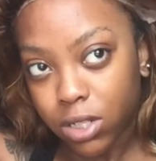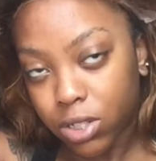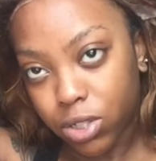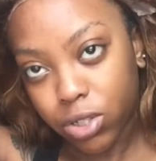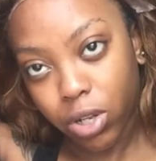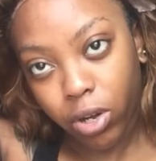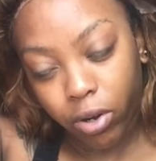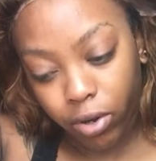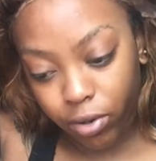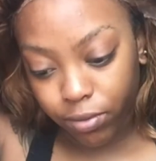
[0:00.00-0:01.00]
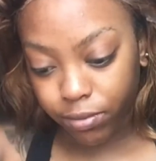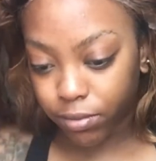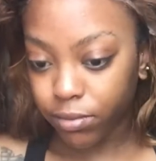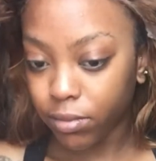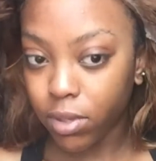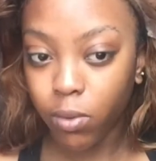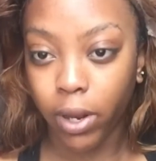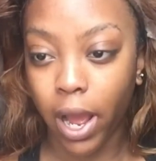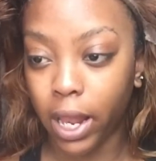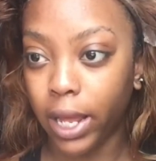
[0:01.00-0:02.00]
So
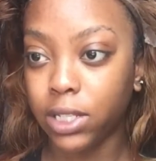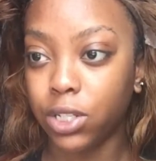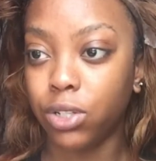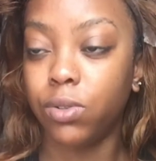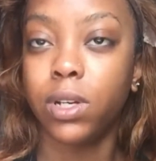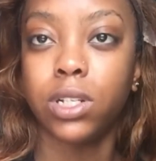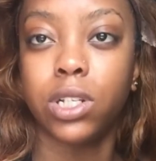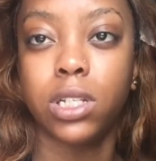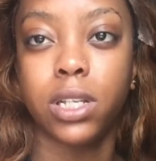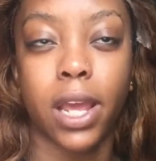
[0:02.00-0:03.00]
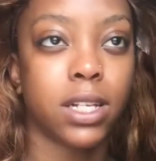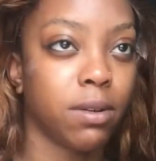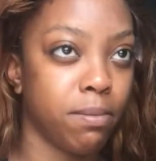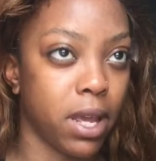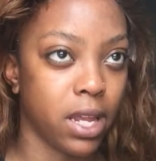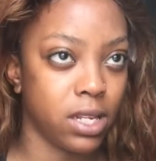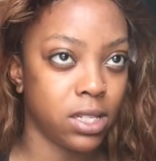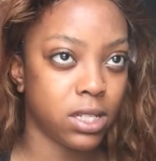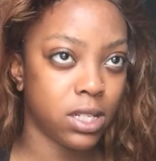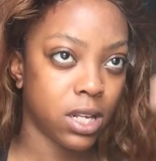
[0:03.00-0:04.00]
what I like to do is just take some
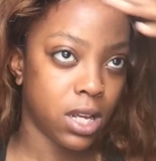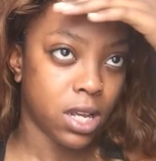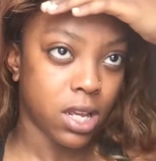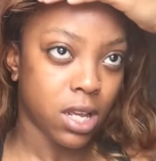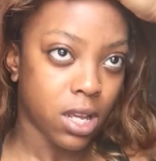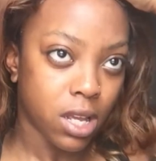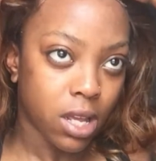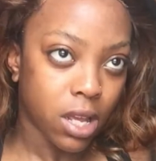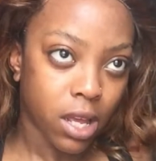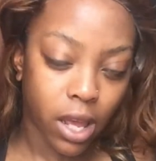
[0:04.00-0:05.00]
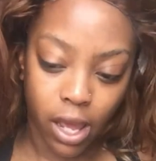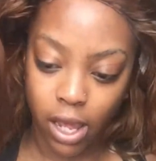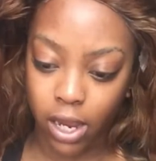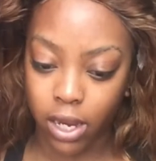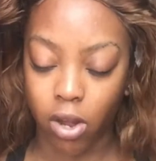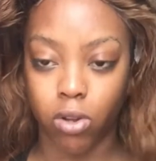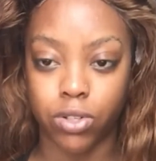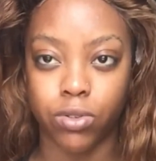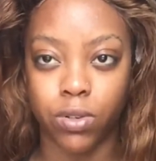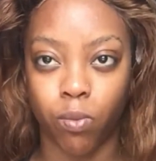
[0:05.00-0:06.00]
pins and
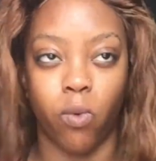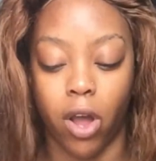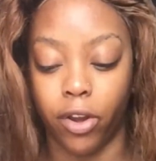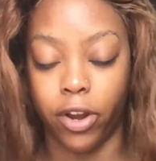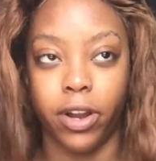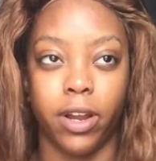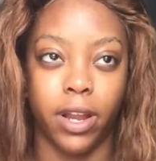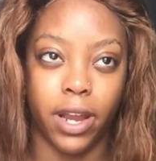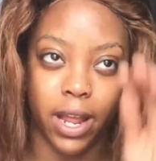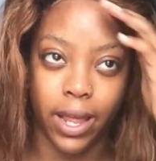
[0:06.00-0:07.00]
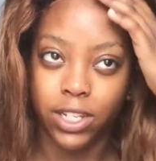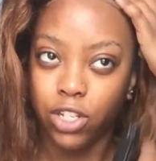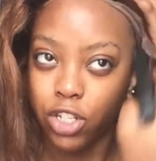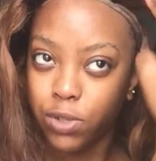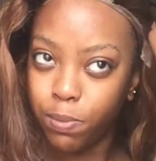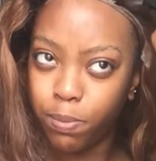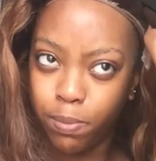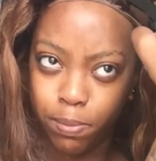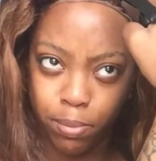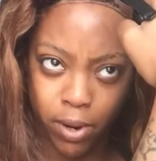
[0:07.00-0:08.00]
also some water, and I like to just
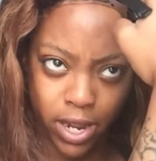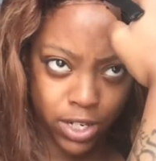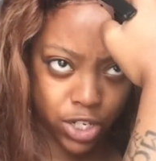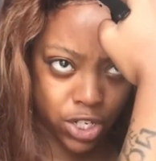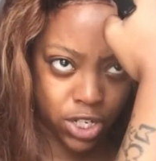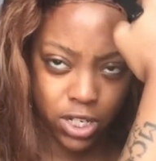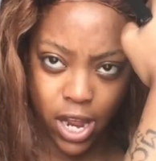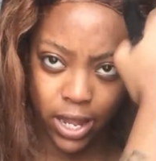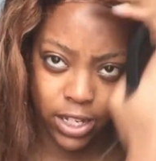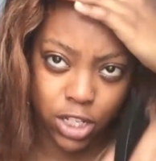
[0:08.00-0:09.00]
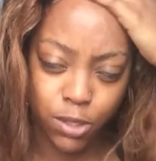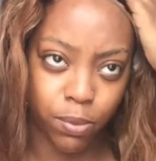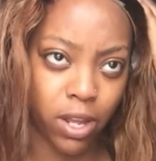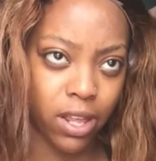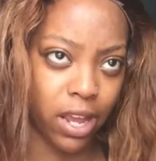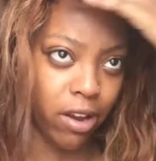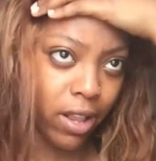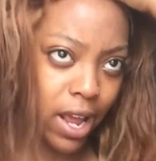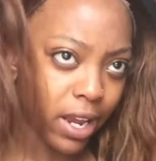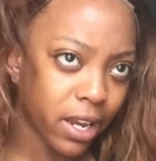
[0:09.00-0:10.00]
brush. I like to spray the
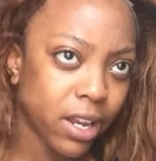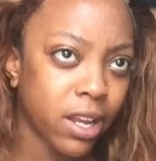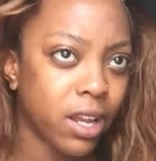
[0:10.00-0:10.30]
hairline